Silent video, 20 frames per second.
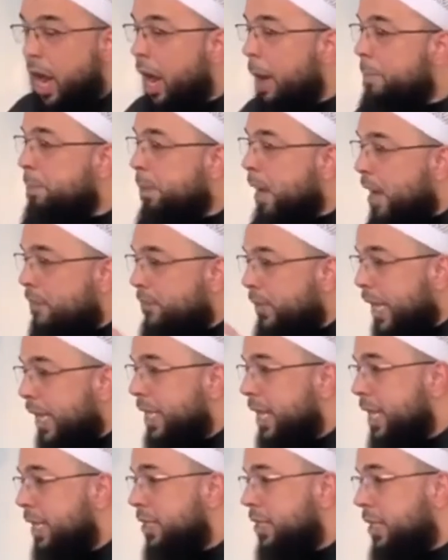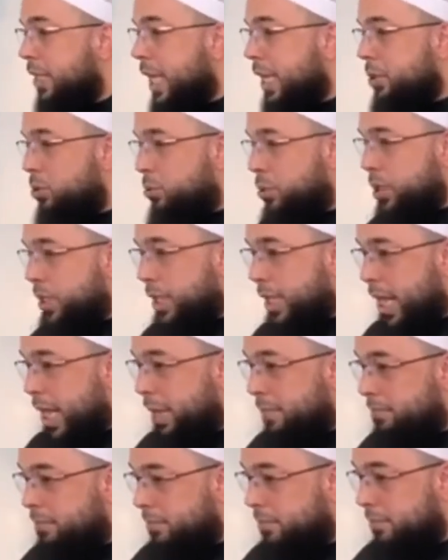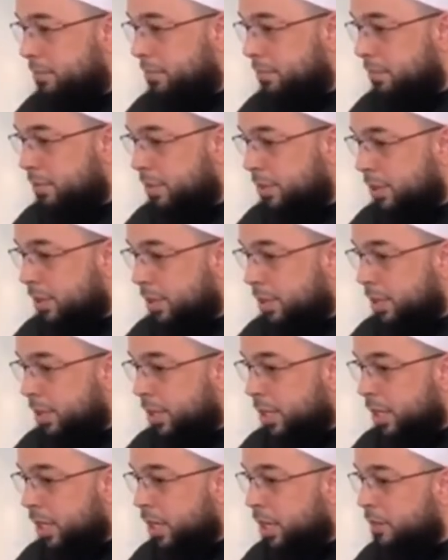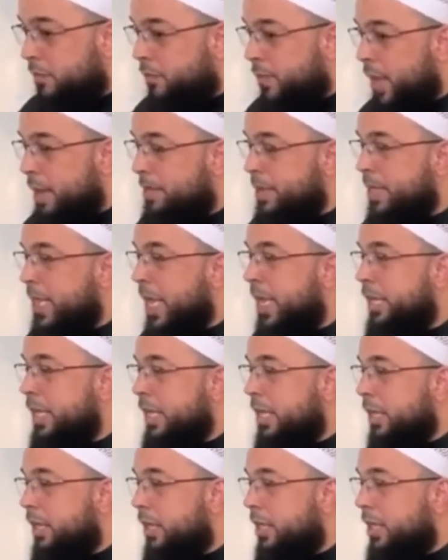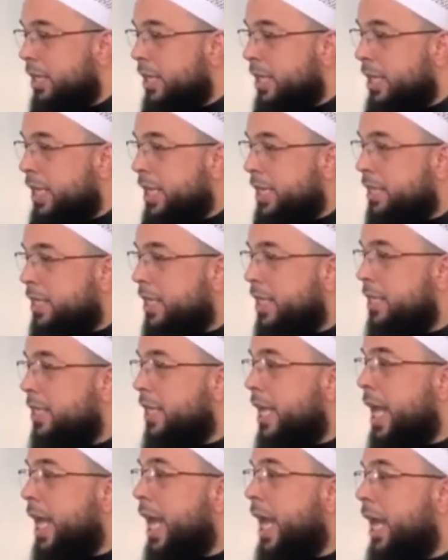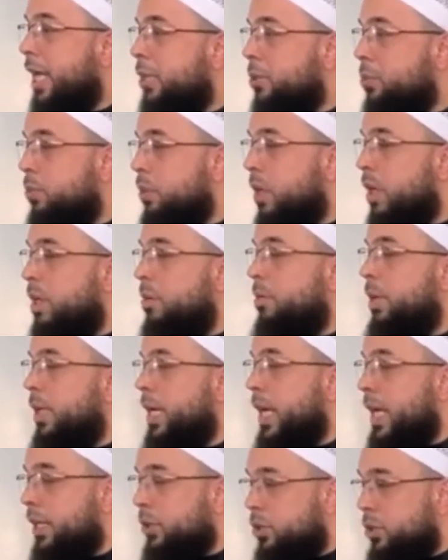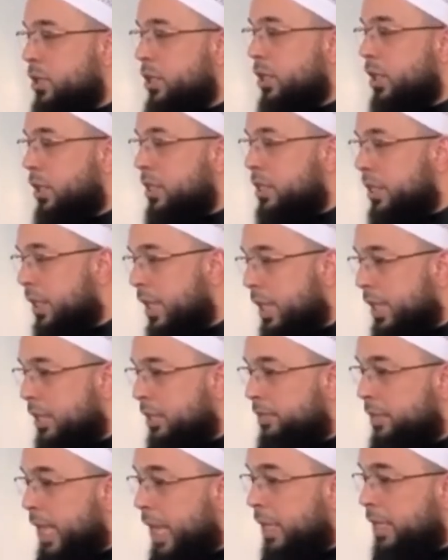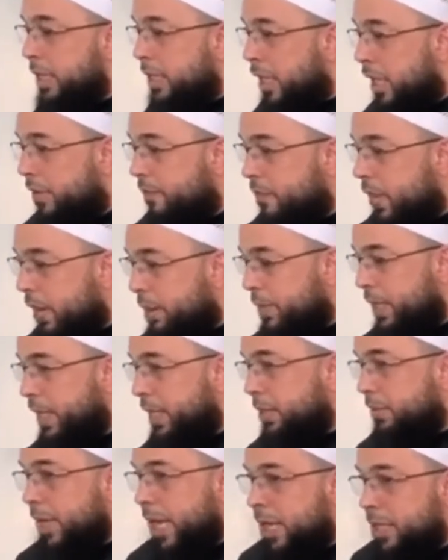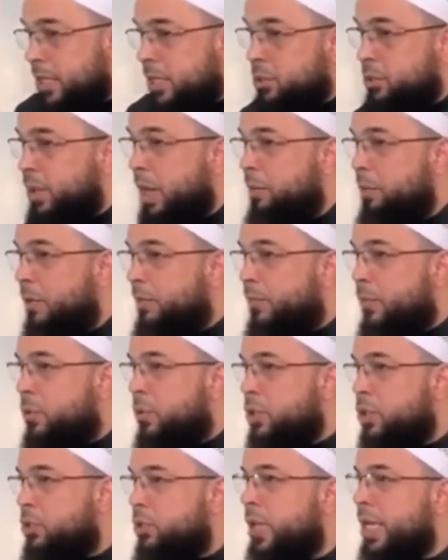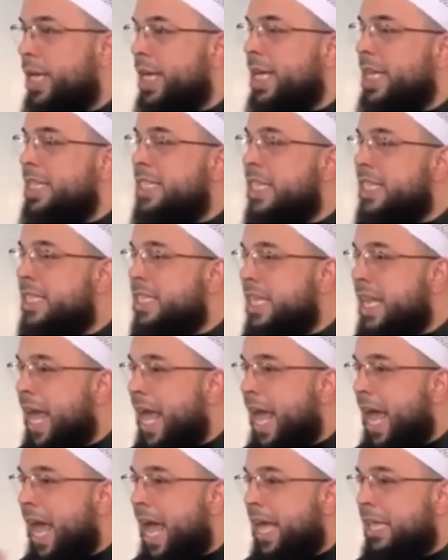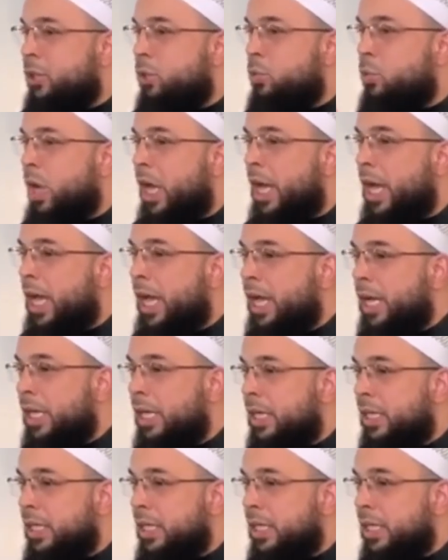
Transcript: Our Prophet alayhi salatu in a famous hadith, he says, La adwa wa la tiyara to the end of the hadith. Very beginning of the hadith is what I want to focus on. He says, La adwa.